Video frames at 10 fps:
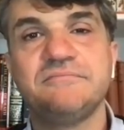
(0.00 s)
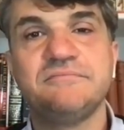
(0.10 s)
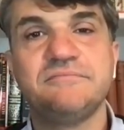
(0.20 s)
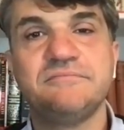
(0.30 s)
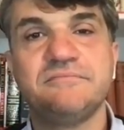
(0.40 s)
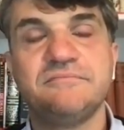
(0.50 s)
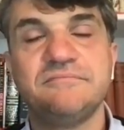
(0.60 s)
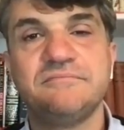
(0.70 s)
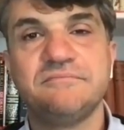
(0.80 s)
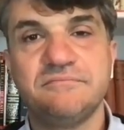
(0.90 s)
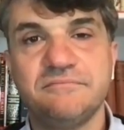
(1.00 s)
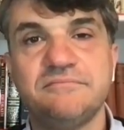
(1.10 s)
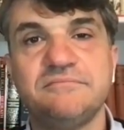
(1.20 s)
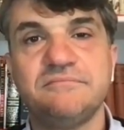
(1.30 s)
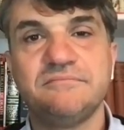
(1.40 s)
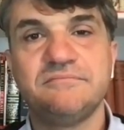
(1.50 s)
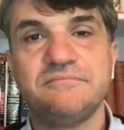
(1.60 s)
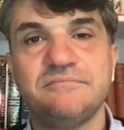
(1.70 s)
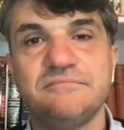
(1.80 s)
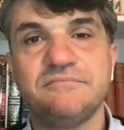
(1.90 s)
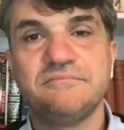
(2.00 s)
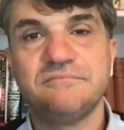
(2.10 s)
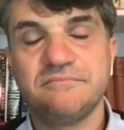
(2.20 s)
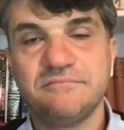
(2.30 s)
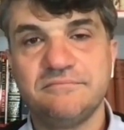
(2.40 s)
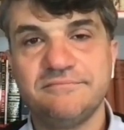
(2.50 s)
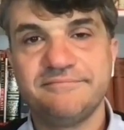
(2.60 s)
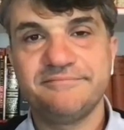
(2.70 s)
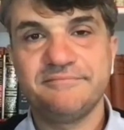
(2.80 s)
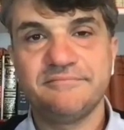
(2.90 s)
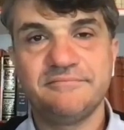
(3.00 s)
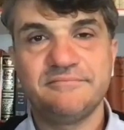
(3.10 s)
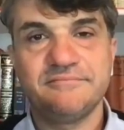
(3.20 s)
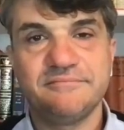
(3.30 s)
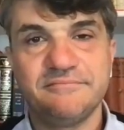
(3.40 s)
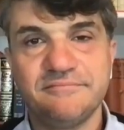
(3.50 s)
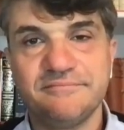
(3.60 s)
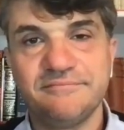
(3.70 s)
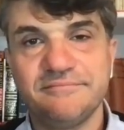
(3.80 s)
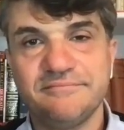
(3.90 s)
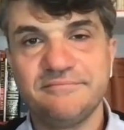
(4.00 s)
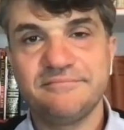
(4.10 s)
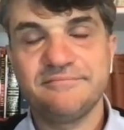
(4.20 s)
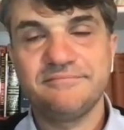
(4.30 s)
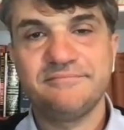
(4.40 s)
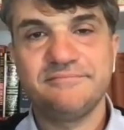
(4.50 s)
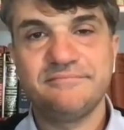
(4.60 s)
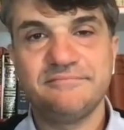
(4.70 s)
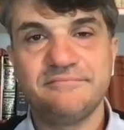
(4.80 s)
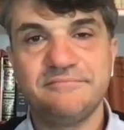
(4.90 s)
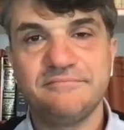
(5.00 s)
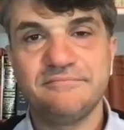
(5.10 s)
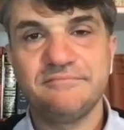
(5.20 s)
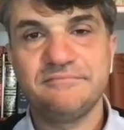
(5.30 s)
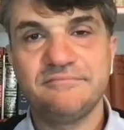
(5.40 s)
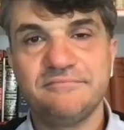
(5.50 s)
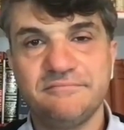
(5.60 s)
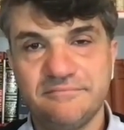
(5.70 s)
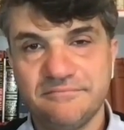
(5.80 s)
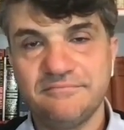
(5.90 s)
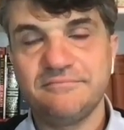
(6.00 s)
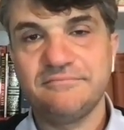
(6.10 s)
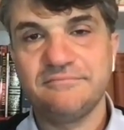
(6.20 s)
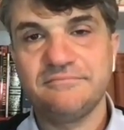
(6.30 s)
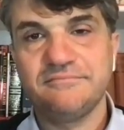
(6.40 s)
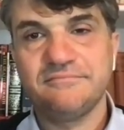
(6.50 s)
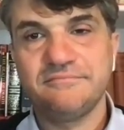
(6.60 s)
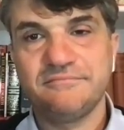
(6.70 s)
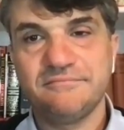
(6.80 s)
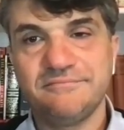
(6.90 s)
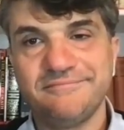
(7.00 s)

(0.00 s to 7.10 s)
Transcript: (not speaking)